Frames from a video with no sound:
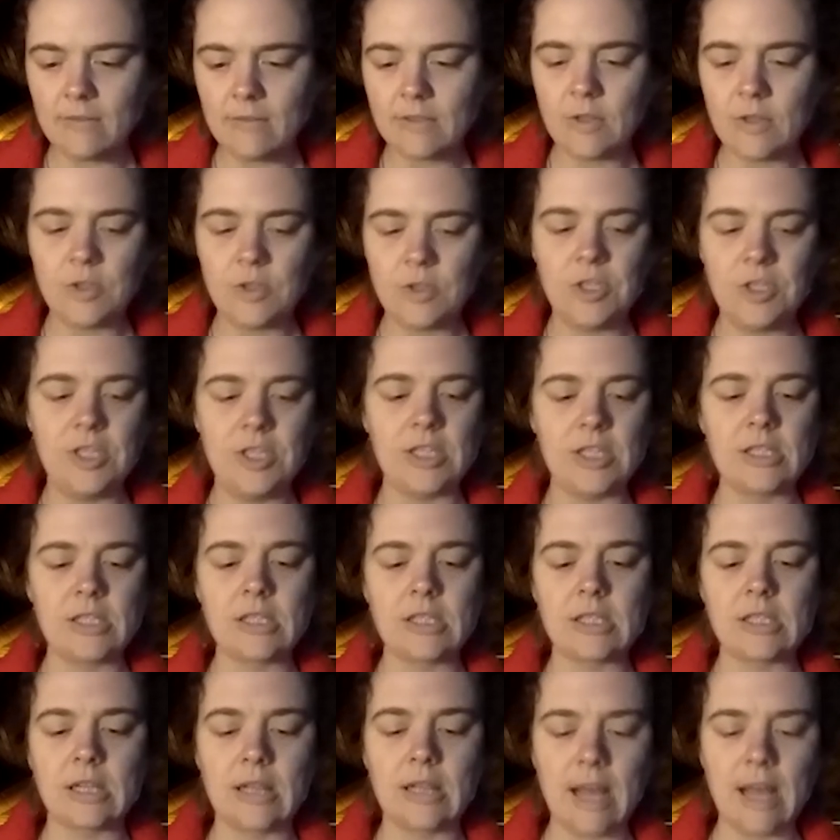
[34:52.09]
so she
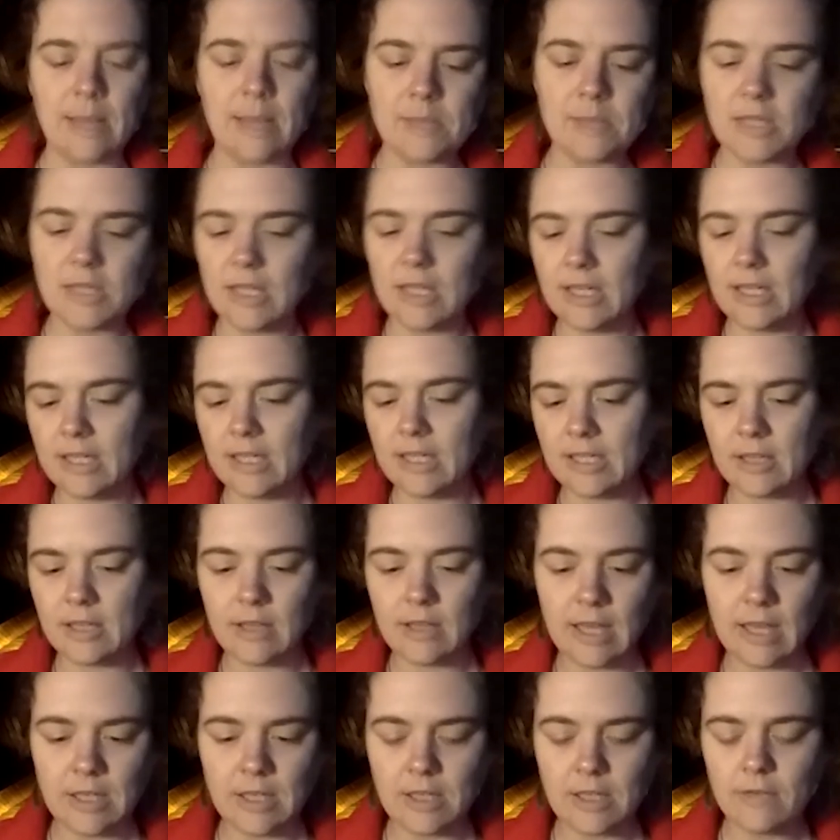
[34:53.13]
just slops it
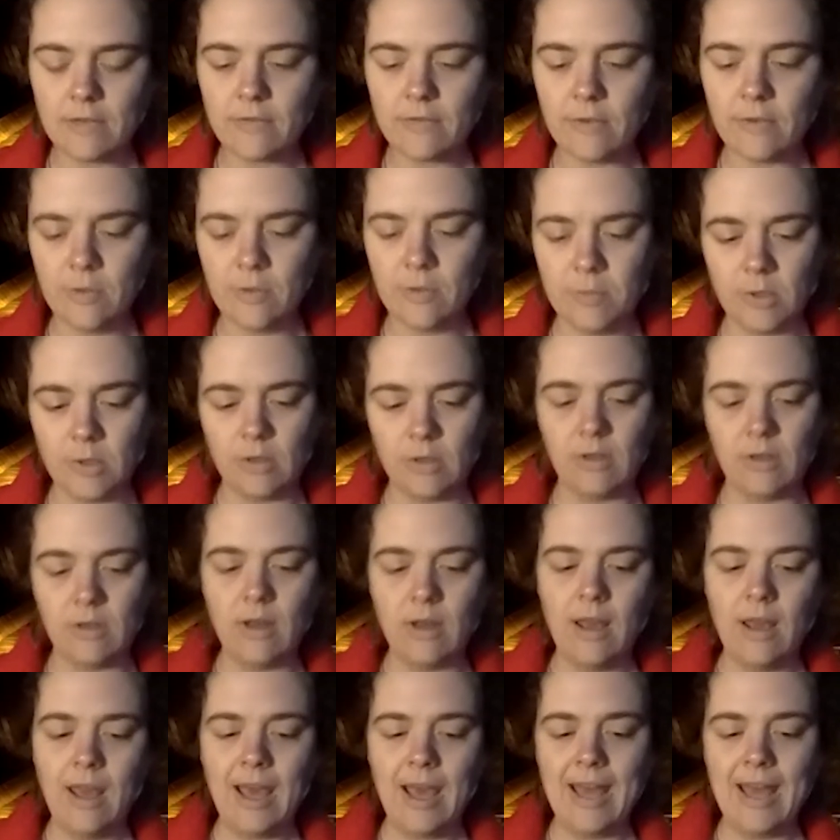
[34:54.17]
into the food bowl,